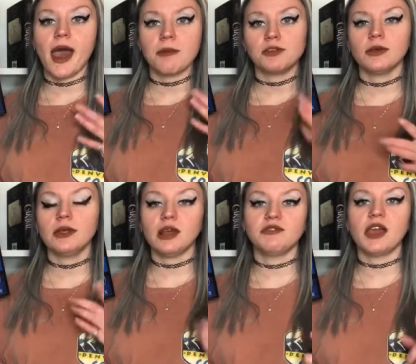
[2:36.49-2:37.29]

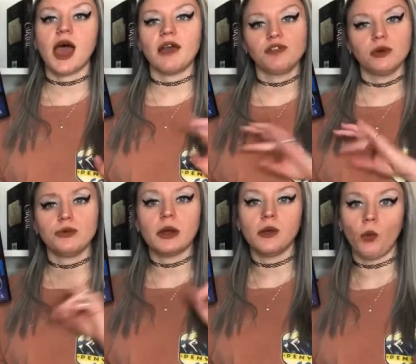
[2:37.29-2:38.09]
absolutely loved it i flew
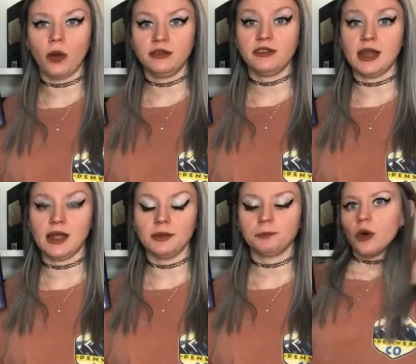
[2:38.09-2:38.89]
through it in one
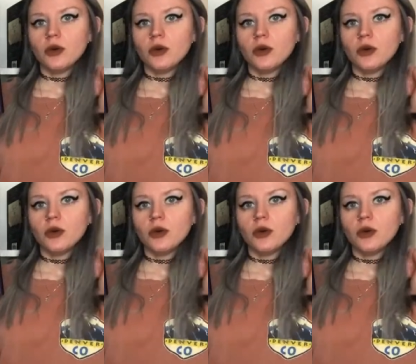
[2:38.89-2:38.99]
sitting